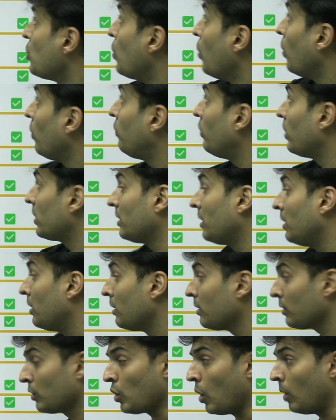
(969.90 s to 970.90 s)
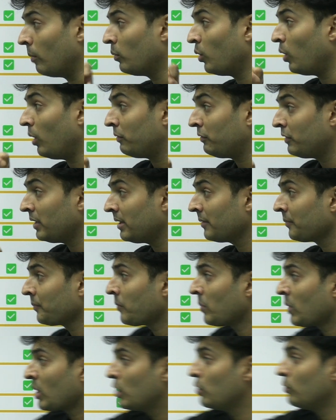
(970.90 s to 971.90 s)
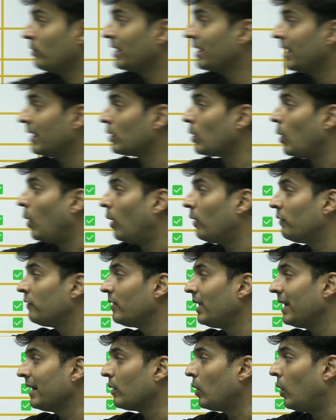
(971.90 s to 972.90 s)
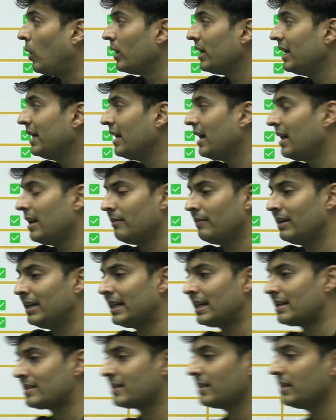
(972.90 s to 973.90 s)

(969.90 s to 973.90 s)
go for the Combo offer. You will get offline All India level test